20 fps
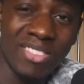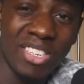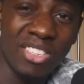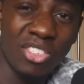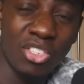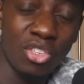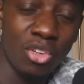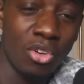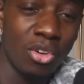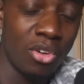
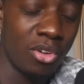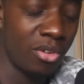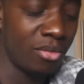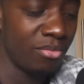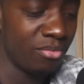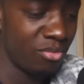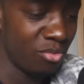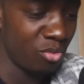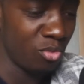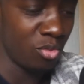So
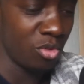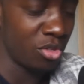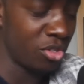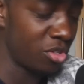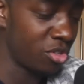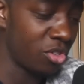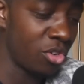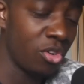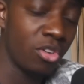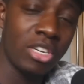we'll
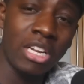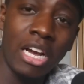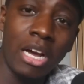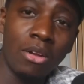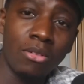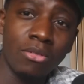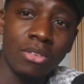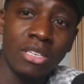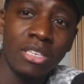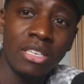just go
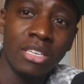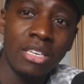down.